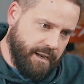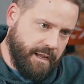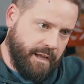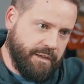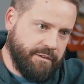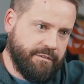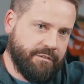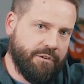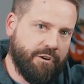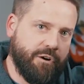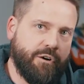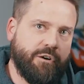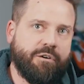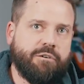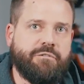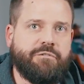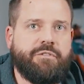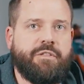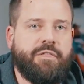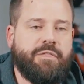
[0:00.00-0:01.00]
S
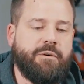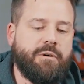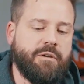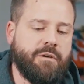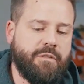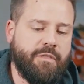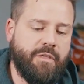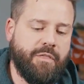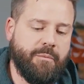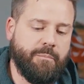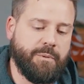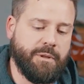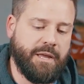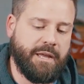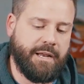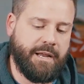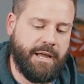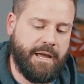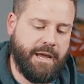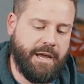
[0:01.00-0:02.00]
curve that the
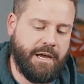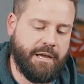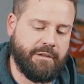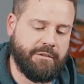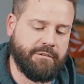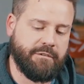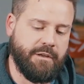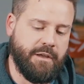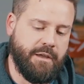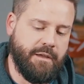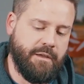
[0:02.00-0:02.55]
blade has.